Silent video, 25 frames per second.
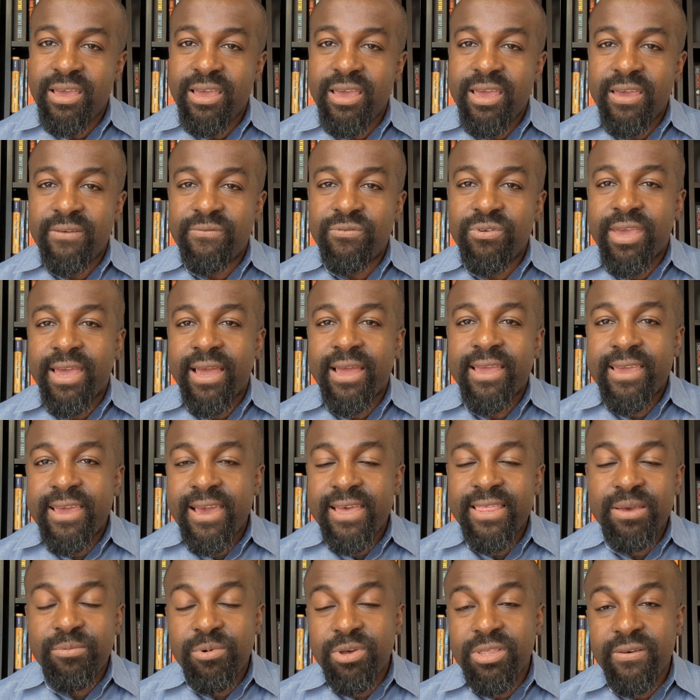If you can get
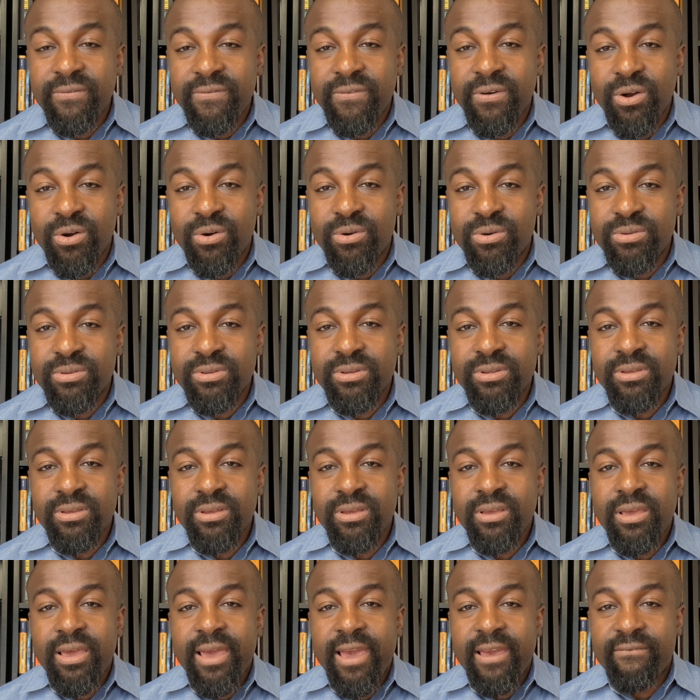them on the phone
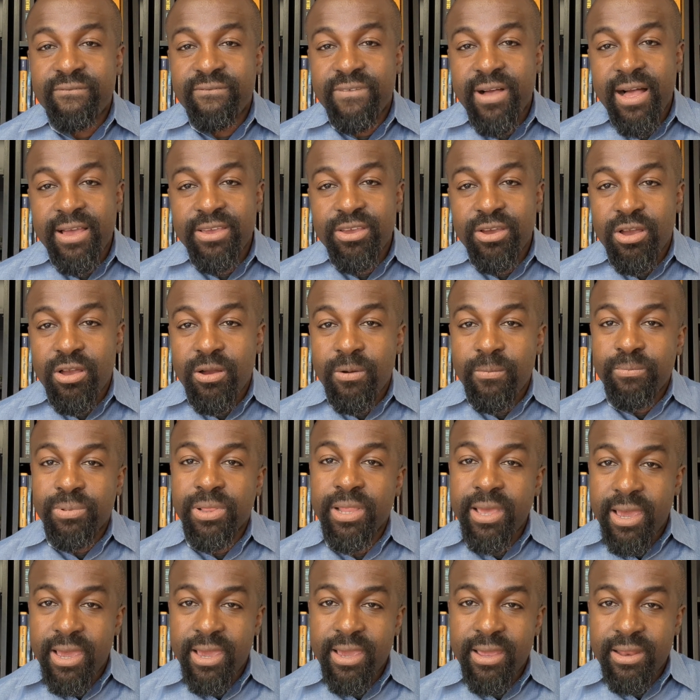and file your
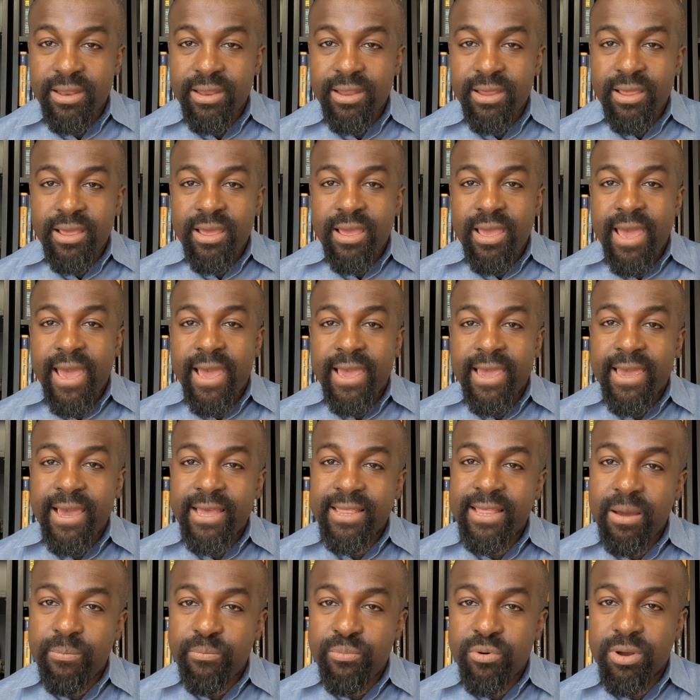complaint and get
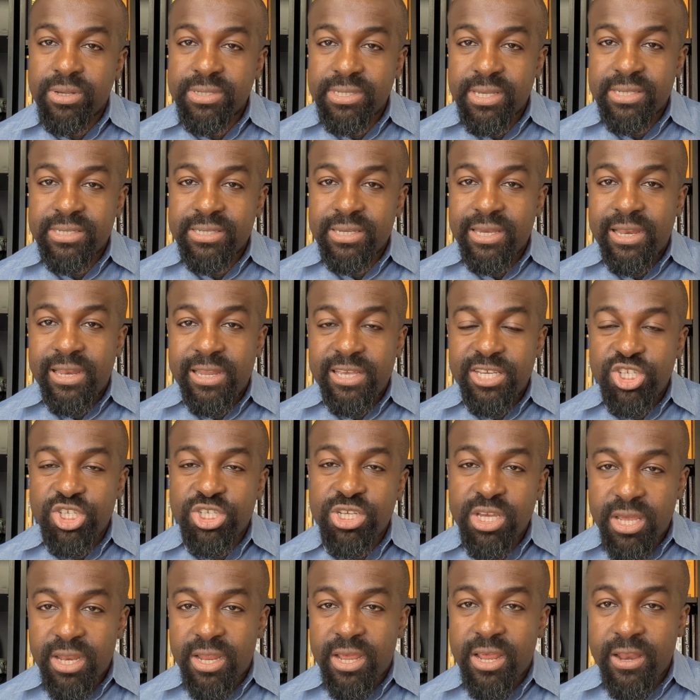that process
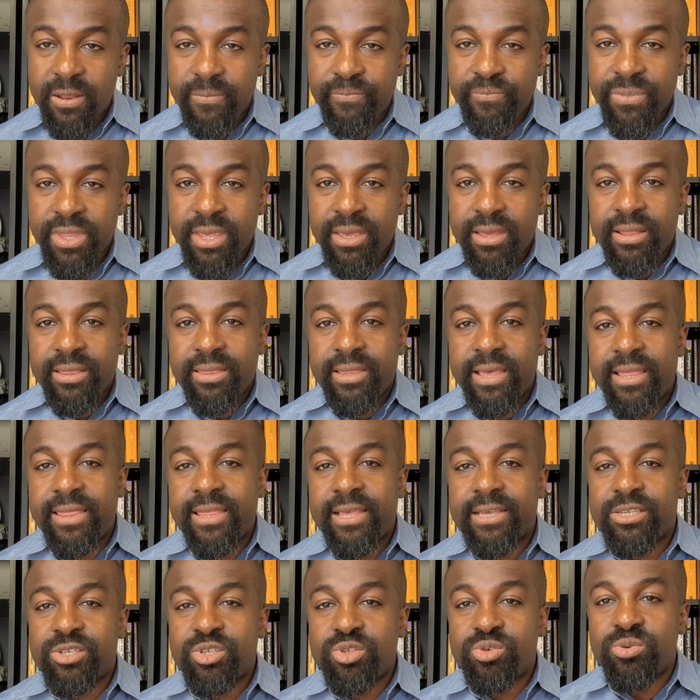initiated, then the
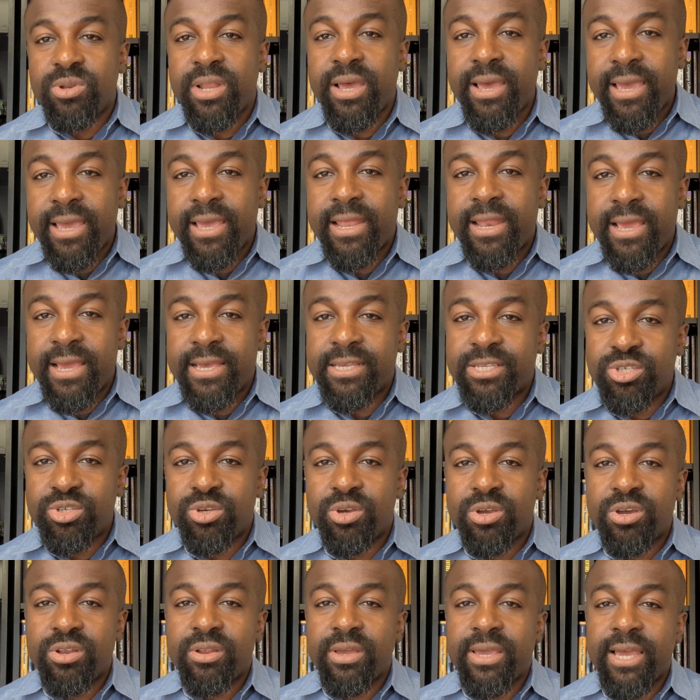sooner it is you're
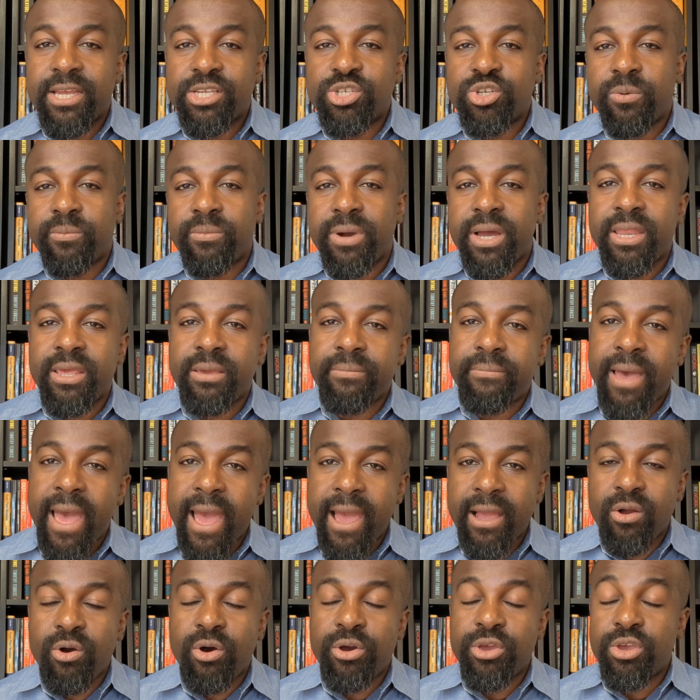going to get your money
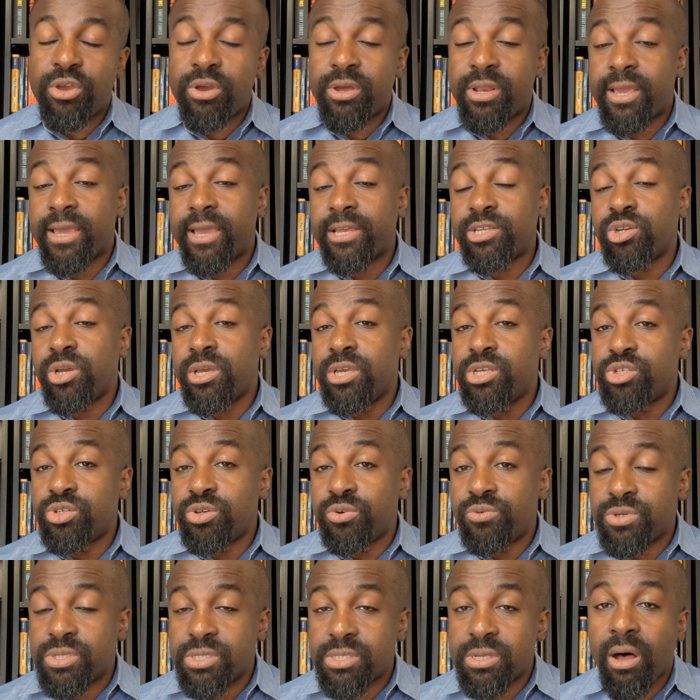back, or you're going to get your issue
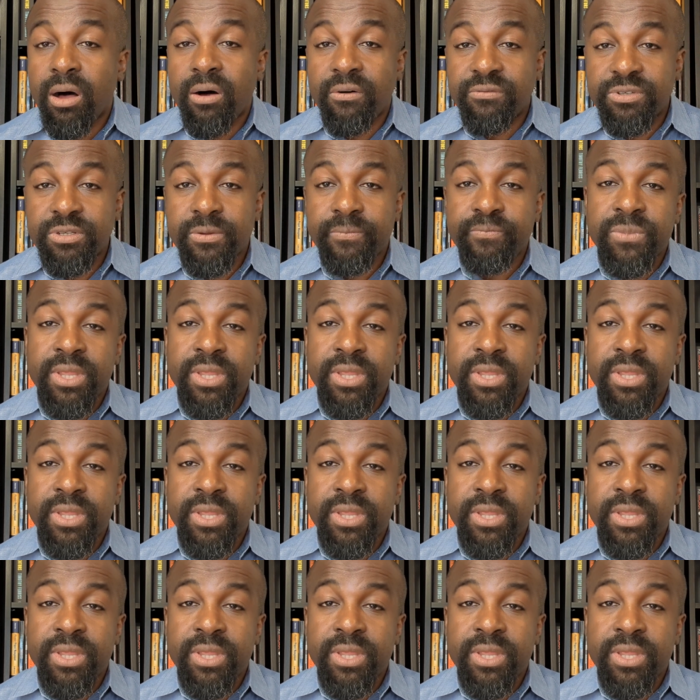resolved.